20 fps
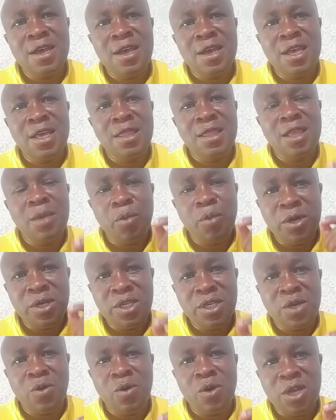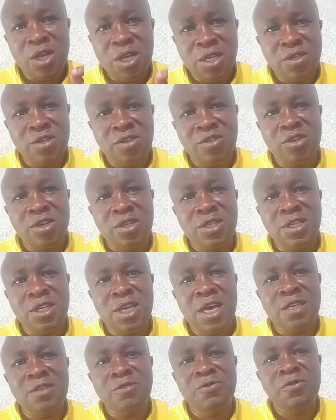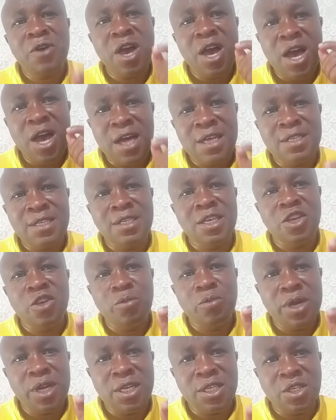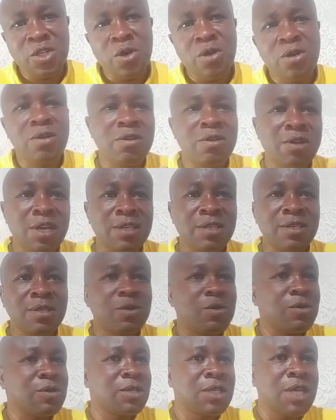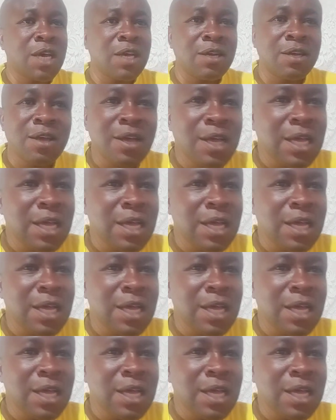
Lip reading: in the political interest as far as the gubernatorial race is concerned